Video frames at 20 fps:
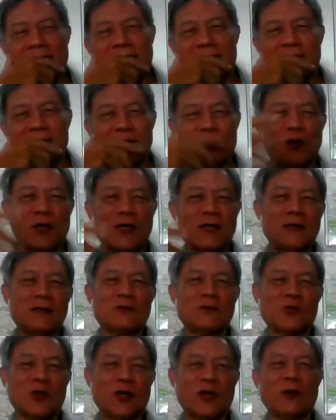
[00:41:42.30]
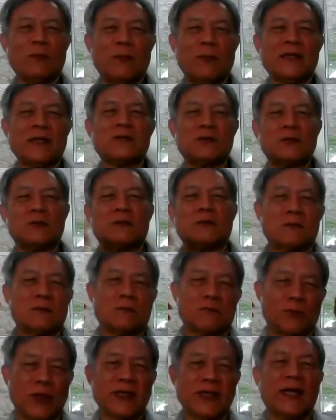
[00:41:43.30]
you try your best to
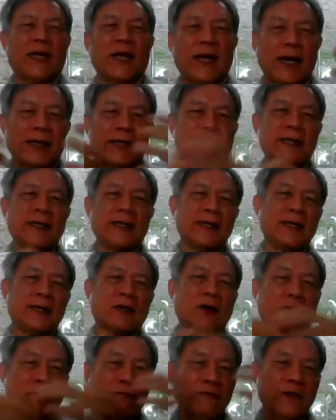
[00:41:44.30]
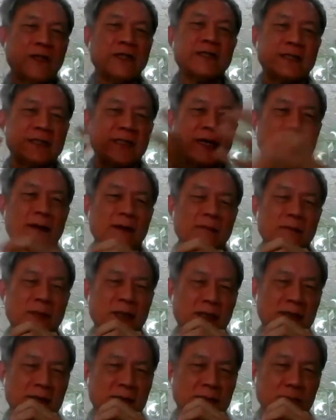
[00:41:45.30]
bring that idea, convince them,
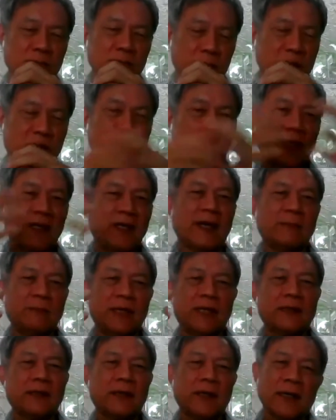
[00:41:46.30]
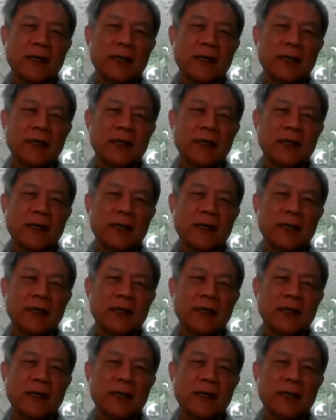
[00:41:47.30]
and persuade them that